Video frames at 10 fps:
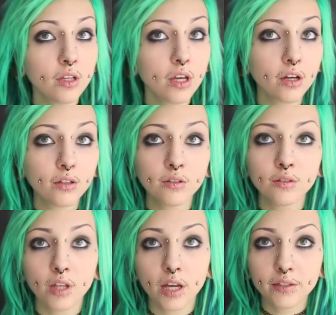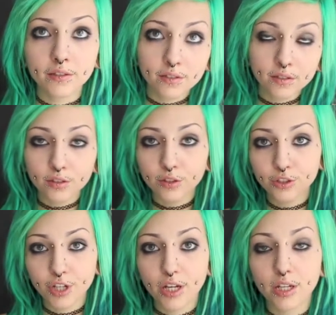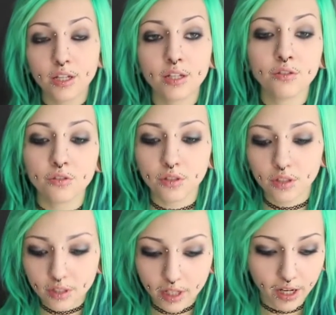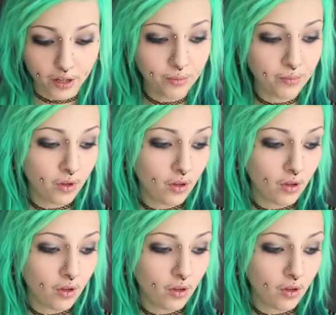yeah, nice shading in the hair.